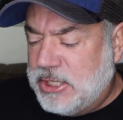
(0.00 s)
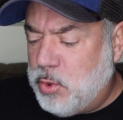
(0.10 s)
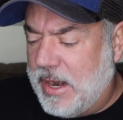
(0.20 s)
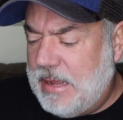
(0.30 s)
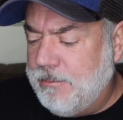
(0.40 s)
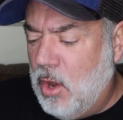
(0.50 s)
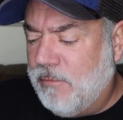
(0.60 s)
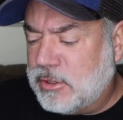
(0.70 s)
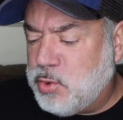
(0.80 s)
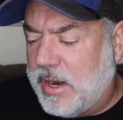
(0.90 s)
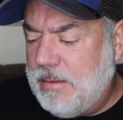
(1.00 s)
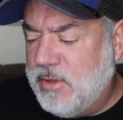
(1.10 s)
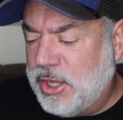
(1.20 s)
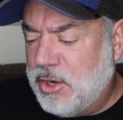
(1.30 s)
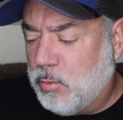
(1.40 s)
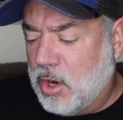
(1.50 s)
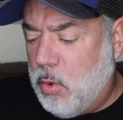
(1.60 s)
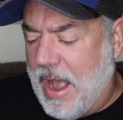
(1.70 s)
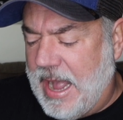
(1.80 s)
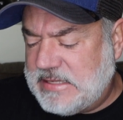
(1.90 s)
20, over 20 million
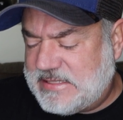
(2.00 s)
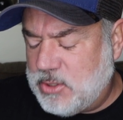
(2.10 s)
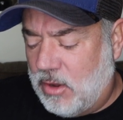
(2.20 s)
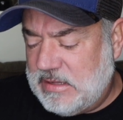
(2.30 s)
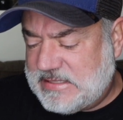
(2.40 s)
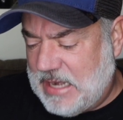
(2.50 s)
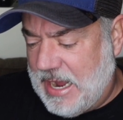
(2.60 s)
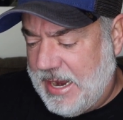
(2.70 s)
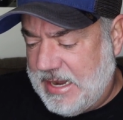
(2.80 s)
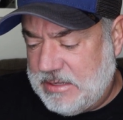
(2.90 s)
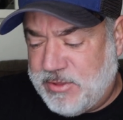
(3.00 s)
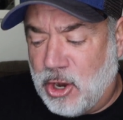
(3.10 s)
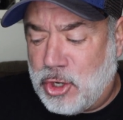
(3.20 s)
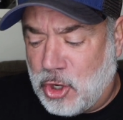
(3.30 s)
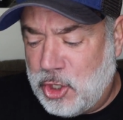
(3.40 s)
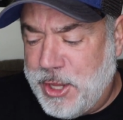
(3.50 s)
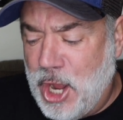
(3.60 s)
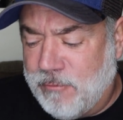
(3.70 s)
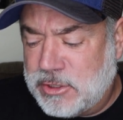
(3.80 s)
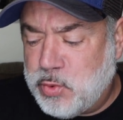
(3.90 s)
requests on the site. There are currently
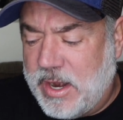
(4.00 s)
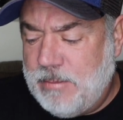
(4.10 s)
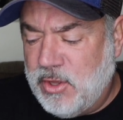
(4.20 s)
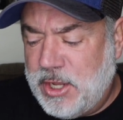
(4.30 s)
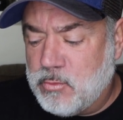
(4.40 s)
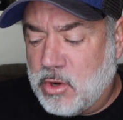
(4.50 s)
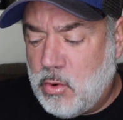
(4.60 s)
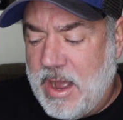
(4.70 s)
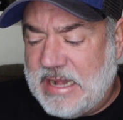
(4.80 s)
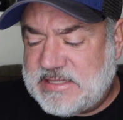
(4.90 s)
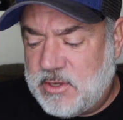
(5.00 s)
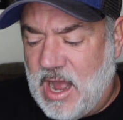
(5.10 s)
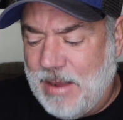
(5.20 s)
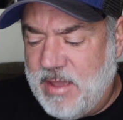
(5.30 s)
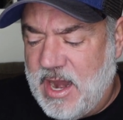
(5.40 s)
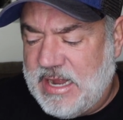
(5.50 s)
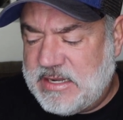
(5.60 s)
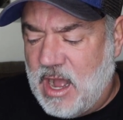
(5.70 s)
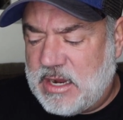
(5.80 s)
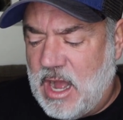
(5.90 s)
over 20 million requests on
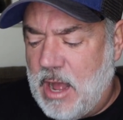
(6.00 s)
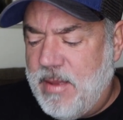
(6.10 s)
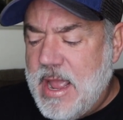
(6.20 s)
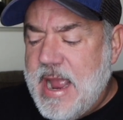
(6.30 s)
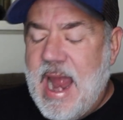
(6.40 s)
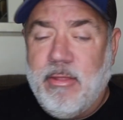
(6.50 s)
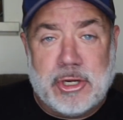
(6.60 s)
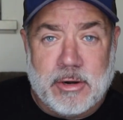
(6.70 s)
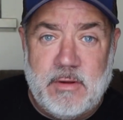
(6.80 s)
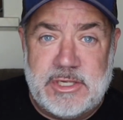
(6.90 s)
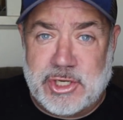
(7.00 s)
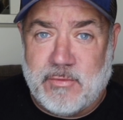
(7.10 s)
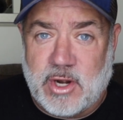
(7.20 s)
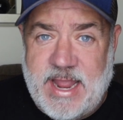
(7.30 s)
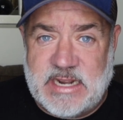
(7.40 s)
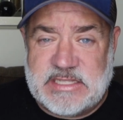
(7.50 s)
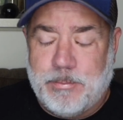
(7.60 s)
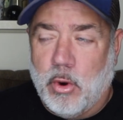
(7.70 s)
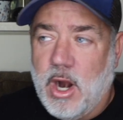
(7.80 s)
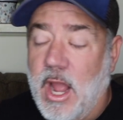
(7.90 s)
I'mInIt.com and the server can't
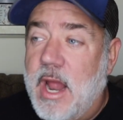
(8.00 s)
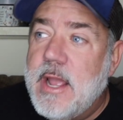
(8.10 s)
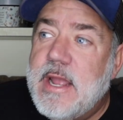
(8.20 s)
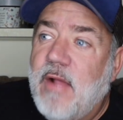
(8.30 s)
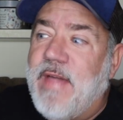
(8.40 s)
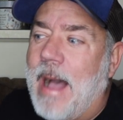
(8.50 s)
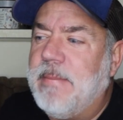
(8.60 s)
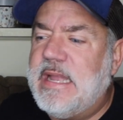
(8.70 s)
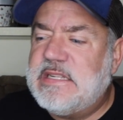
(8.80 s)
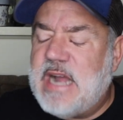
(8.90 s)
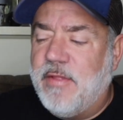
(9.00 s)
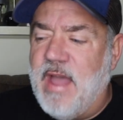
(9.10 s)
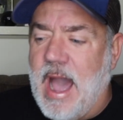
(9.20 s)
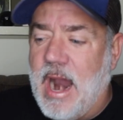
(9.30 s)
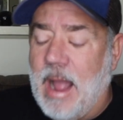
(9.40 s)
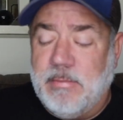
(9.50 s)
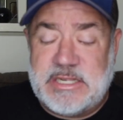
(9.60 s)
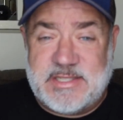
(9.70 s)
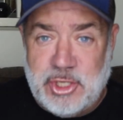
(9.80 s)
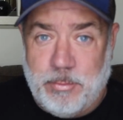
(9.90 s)
support it. That means that, I'm
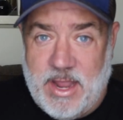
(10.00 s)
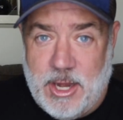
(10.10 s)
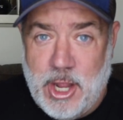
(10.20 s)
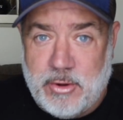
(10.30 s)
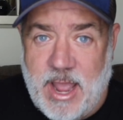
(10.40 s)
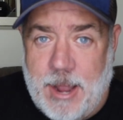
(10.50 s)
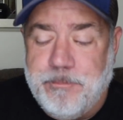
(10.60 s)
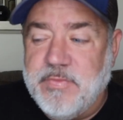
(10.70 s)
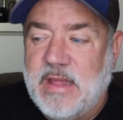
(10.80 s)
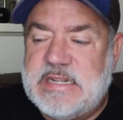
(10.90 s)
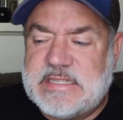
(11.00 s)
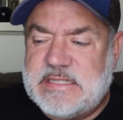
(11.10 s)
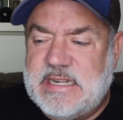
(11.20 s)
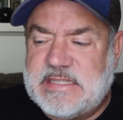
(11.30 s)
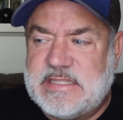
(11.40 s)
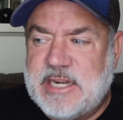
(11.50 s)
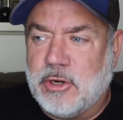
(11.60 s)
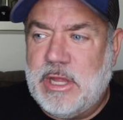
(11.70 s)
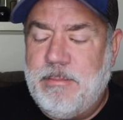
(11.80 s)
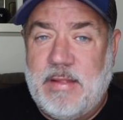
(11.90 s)
assuming, okay, it doesn't
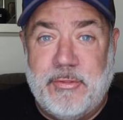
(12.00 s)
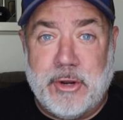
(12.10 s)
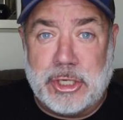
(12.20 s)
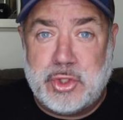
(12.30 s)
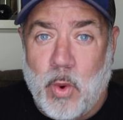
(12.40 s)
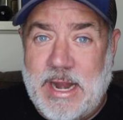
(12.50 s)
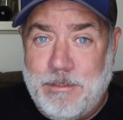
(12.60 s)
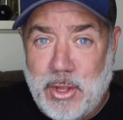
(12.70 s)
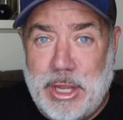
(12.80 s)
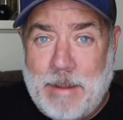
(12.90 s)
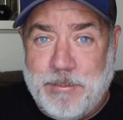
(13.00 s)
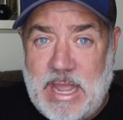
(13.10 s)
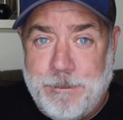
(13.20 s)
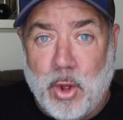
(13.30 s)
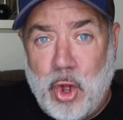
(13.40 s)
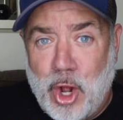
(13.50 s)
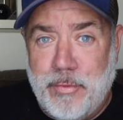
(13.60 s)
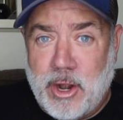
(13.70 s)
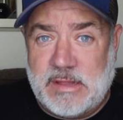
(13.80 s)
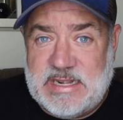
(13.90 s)
necessarily mean that there are 20 million people on
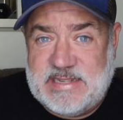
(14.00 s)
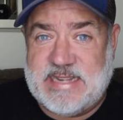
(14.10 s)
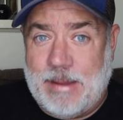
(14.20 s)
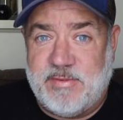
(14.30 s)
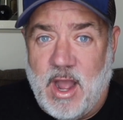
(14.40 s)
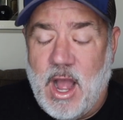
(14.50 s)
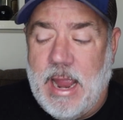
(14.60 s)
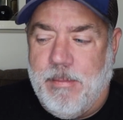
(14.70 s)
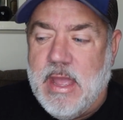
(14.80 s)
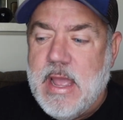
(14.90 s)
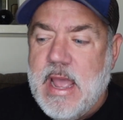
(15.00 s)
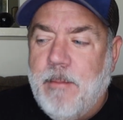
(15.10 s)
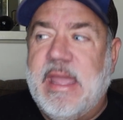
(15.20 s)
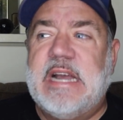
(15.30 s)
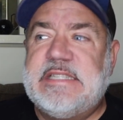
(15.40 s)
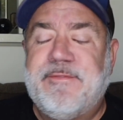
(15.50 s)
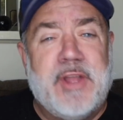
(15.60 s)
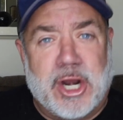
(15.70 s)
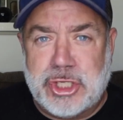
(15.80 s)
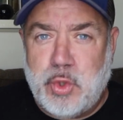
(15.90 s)
there at the same time. Because if
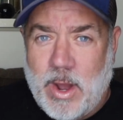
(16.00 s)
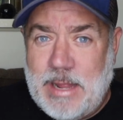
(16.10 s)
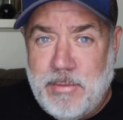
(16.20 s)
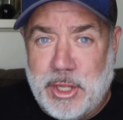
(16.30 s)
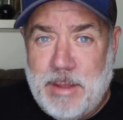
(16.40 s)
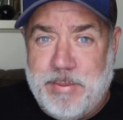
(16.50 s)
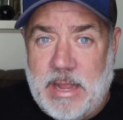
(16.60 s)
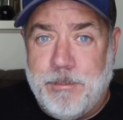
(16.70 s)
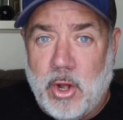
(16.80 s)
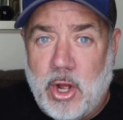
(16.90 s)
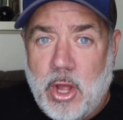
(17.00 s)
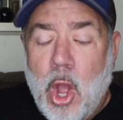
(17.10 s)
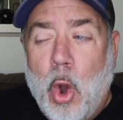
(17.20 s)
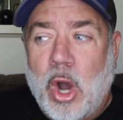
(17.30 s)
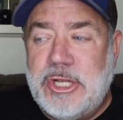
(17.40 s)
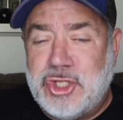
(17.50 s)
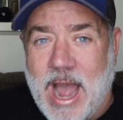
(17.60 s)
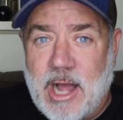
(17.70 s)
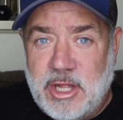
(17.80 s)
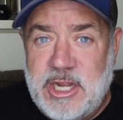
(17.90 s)
there are 20 million people on
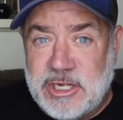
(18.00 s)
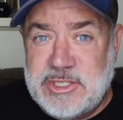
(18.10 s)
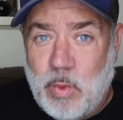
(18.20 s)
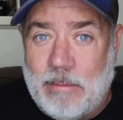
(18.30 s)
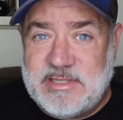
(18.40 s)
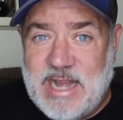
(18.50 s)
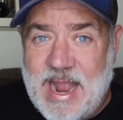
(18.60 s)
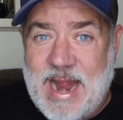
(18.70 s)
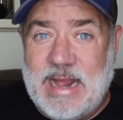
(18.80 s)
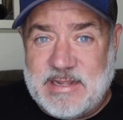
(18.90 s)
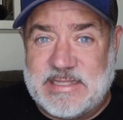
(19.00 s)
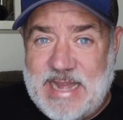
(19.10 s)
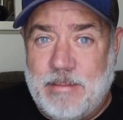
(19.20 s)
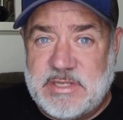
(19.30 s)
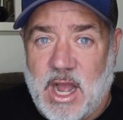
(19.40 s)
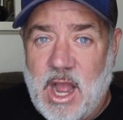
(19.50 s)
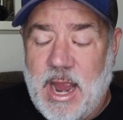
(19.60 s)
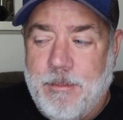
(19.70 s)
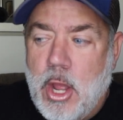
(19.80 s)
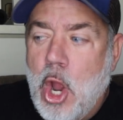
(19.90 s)
Jaclyn Hill's website at the same
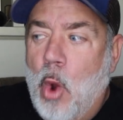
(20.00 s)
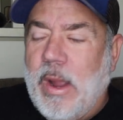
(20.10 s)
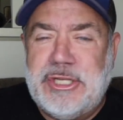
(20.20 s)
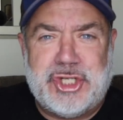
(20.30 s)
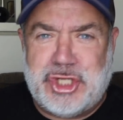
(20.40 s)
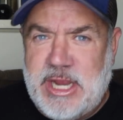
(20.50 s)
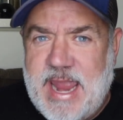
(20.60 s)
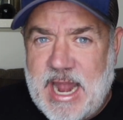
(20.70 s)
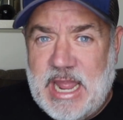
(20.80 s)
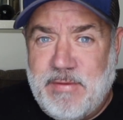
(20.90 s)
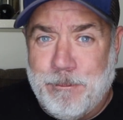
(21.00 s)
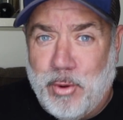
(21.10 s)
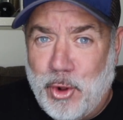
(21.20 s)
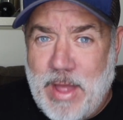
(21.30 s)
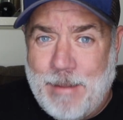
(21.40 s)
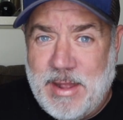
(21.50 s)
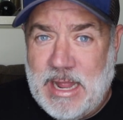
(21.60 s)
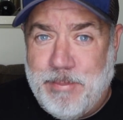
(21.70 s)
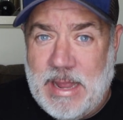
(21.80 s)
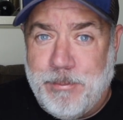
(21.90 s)
time, when she can't even pull that
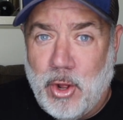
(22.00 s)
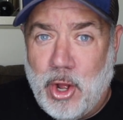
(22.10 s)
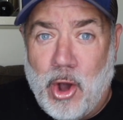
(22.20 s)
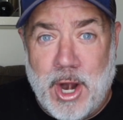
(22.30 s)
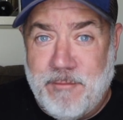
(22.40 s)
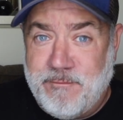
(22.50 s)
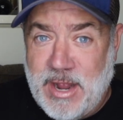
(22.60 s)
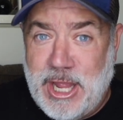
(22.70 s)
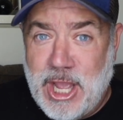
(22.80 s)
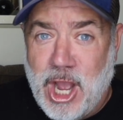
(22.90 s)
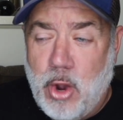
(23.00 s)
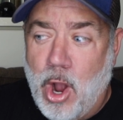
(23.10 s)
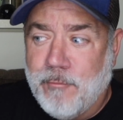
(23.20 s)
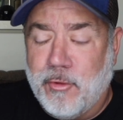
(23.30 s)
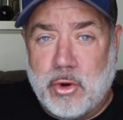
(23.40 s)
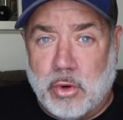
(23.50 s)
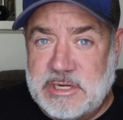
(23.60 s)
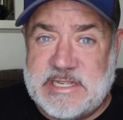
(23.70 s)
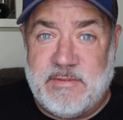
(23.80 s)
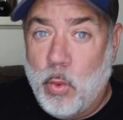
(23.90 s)
many people on a video over the
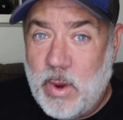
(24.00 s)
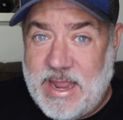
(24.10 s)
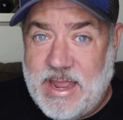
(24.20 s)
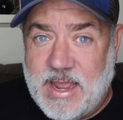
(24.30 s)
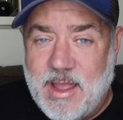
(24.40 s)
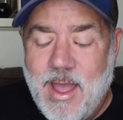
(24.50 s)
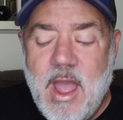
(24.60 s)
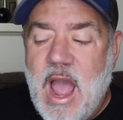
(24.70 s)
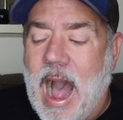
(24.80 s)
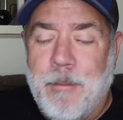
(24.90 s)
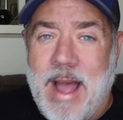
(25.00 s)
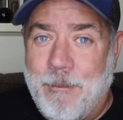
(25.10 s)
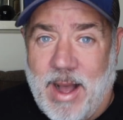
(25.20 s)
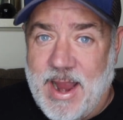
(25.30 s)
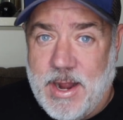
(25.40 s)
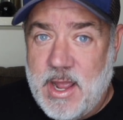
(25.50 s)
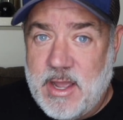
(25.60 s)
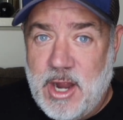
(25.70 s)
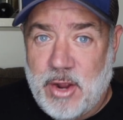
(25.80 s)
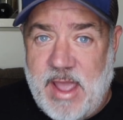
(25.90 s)
course of a week, I'm not buying
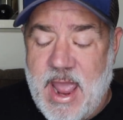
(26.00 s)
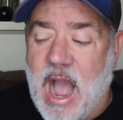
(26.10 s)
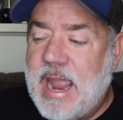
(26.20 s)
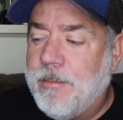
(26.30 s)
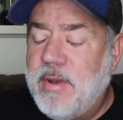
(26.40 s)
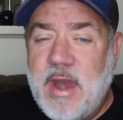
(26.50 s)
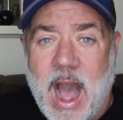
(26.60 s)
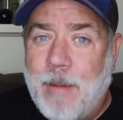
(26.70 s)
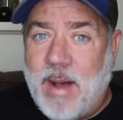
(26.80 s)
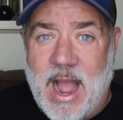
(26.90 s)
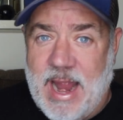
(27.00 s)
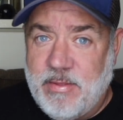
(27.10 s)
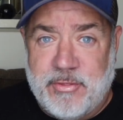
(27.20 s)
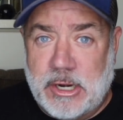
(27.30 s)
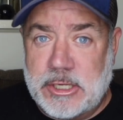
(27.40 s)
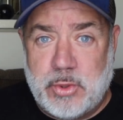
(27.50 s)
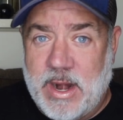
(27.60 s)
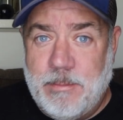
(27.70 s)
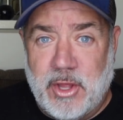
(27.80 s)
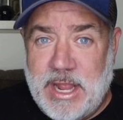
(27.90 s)
it, okay? I am not buying that there are
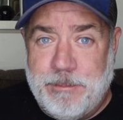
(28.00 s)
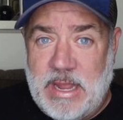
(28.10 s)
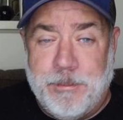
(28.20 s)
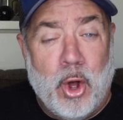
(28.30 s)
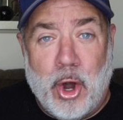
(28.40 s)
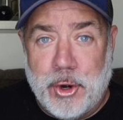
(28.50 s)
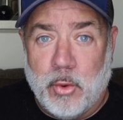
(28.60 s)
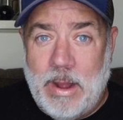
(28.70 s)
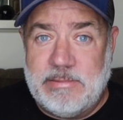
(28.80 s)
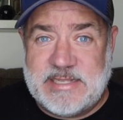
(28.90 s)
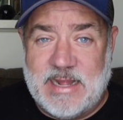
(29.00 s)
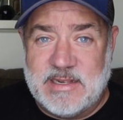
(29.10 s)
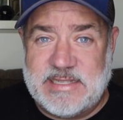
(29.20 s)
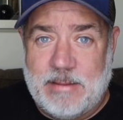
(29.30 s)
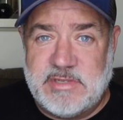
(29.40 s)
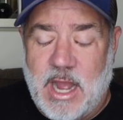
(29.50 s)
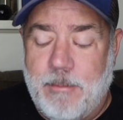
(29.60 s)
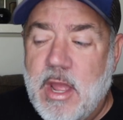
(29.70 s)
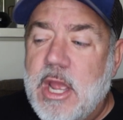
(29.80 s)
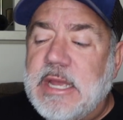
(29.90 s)
20 million people on her website at the same
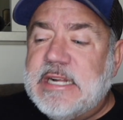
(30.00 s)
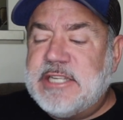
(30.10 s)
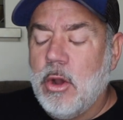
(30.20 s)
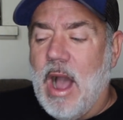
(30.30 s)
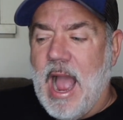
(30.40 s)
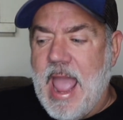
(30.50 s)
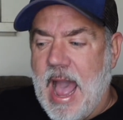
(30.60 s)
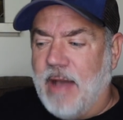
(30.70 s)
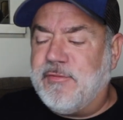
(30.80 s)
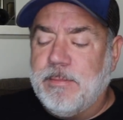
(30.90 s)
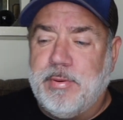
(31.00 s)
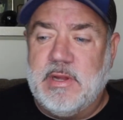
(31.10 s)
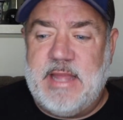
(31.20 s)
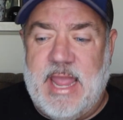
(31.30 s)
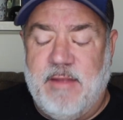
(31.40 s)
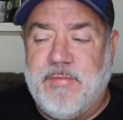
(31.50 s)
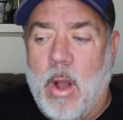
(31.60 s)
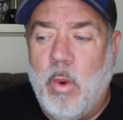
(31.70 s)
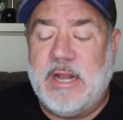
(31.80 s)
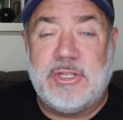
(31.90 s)
time. So I have to believe
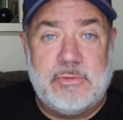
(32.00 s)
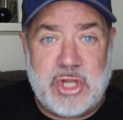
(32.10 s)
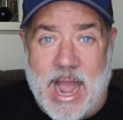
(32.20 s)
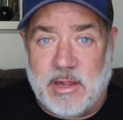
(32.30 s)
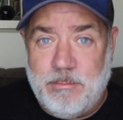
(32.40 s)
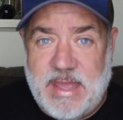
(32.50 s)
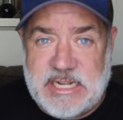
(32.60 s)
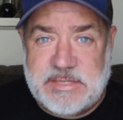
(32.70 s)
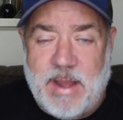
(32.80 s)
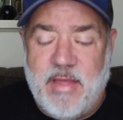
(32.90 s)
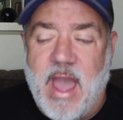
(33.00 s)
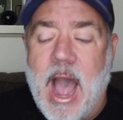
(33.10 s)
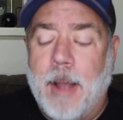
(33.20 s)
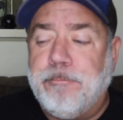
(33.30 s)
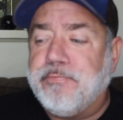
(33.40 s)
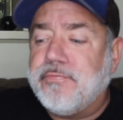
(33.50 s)
that what Jaclyn means by that